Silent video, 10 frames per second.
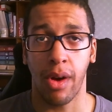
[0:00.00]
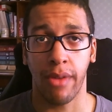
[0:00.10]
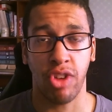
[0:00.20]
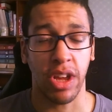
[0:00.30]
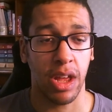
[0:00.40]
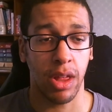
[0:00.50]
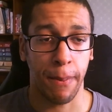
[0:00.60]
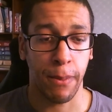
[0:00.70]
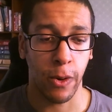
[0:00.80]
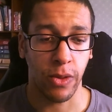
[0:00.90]
checking my
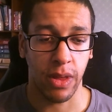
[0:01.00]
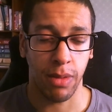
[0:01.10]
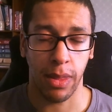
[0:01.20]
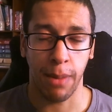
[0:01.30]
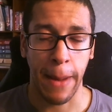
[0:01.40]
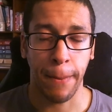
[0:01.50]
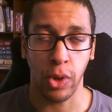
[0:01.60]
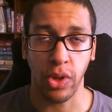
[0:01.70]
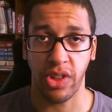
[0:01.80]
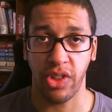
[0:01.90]

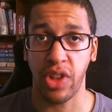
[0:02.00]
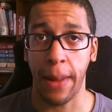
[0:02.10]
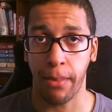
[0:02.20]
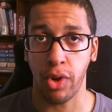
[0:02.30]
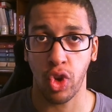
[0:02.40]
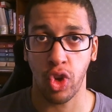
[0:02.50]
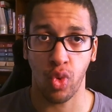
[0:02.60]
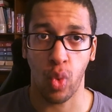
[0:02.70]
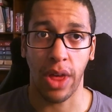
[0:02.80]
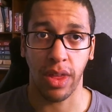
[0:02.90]
processor's temperatures
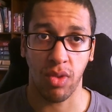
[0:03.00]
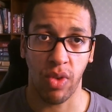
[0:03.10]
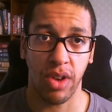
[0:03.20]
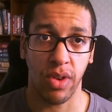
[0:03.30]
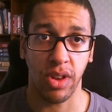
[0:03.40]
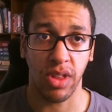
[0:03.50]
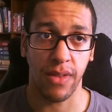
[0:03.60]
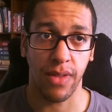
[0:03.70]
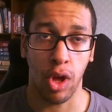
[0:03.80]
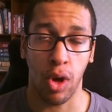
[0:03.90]
whilst it's rendering to see
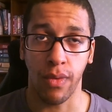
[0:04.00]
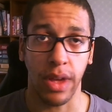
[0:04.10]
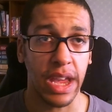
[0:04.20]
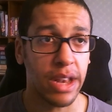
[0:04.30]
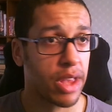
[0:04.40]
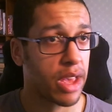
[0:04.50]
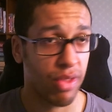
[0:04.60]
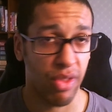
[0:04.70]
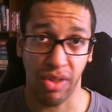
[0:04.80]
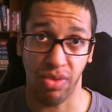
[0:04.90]
if they're not overheating.
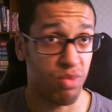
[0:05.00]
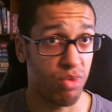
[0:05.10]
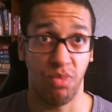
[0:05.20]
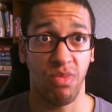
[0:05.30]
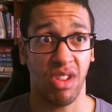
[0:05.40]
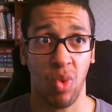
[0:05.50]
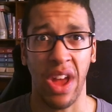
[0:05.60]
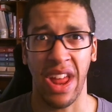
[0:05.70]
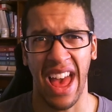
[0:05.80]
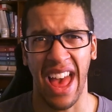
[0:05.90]
They're
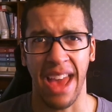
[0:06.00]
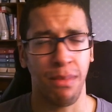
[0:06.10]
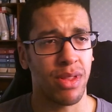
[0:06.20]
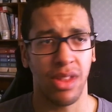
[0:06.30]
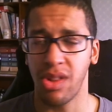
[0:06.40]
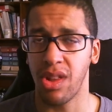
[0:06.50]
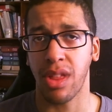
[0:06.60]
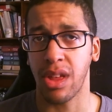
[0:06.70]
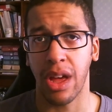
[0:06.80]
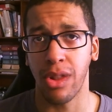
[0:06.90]
quite high, but there's
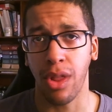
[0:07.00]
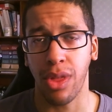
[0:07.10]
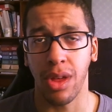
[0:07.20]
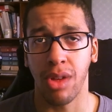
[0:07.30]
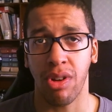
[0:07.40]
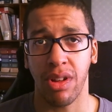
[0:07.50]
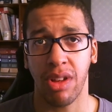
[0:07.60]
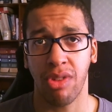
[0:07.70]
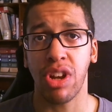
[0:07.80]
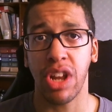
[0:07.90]
nothing
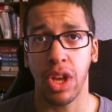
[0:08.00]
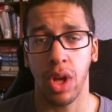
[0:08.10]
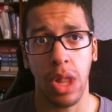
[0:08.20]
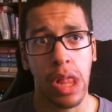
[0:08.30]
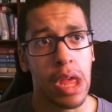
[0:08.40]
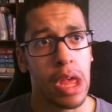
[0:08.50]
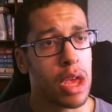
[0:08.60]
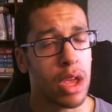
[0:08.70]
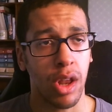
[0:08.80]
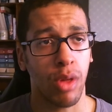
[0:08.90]
critical.
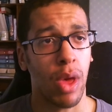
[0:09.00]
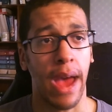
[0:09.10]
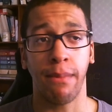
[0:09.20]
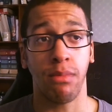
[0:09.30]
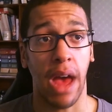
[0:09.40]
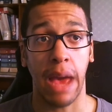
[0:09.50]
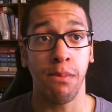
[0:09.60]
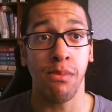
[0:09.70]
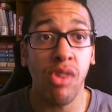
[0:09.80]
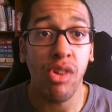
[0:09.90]
So
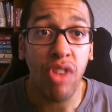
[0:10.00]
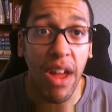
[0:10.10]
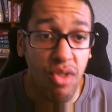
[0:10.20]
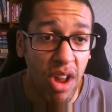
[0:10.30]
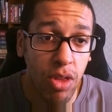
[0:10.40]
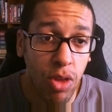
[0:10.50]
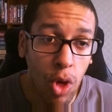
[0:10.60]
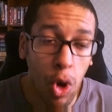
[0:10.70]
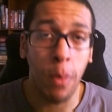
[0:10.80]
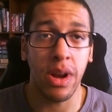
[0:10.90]
I've tried
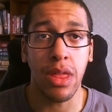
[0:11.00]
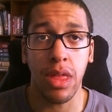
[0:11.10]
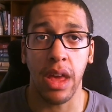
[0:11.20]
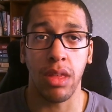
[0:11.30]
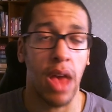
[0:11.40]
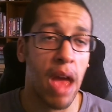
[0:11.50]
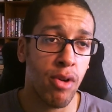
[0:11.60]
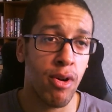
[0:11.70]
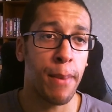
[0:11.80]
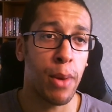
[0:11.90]
so many things. Error
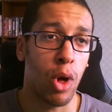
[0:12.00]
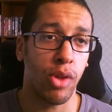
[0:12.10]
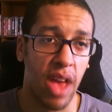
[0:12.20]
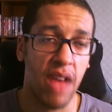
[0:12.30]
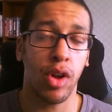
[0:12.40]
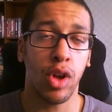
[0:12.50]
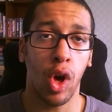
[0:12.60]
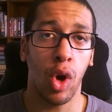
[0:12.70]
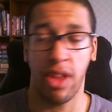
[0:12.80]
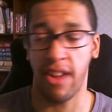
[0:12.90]
reports, error
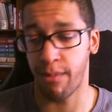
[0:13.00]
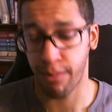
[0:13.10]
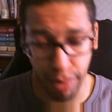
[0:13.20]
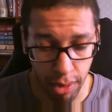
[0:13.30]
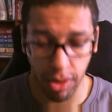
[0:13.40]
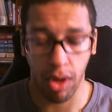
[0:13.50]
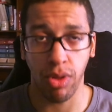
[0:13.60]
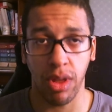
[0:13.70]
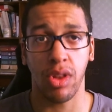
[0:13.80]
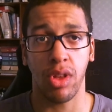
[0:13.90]
codes. I've put those
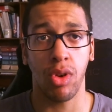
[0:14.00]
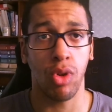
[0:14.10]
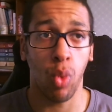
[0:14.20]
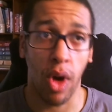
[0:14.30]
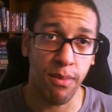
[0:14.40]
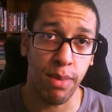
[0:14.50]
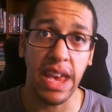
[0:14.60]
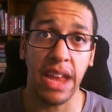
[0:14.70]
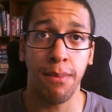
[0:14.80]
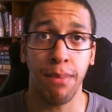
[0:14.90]
into Google, what I've been
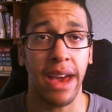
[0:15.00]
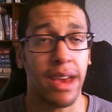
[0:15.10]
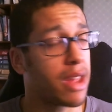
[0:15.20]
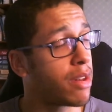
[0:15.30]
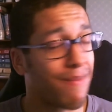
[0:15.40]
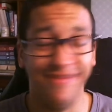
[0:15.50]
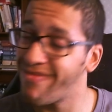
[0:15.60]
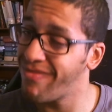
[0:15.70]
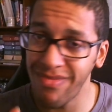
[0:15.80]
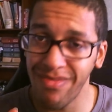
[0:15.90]
getting back, and
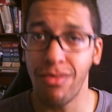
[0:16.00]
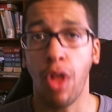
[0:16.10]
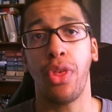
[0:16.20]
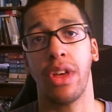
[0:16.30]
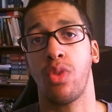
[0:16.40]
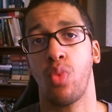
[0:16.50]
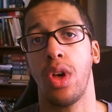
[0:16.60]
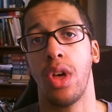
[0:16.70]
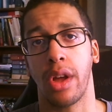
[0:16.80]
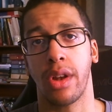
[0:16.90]
nothing has
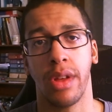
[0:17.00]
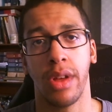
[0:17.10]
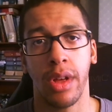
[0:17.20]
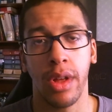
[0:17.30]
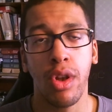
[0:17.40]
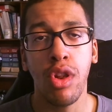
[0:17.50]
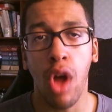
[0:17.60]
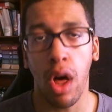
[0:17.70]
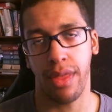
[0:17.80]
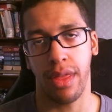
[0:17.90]
worked.
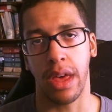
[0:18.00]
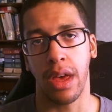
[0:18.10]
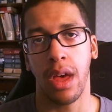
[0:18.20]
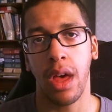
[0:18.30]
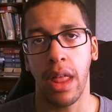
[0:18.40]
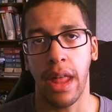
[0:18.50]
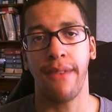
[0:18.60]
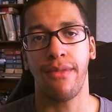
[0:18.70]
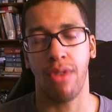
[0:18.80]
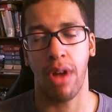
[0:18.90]
Nothing that
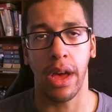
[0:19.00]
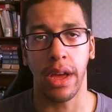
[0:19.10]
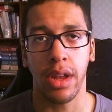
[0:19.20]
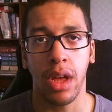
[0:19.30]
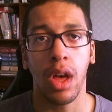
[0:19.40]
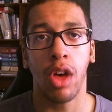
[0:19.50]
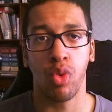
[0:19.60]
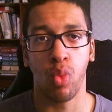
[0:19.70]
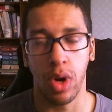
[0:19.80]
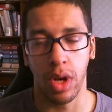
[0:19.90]
I've tried has
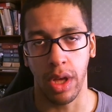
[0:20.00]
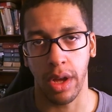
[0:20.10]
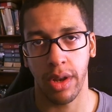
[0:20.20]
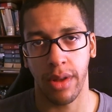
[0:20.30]
worked.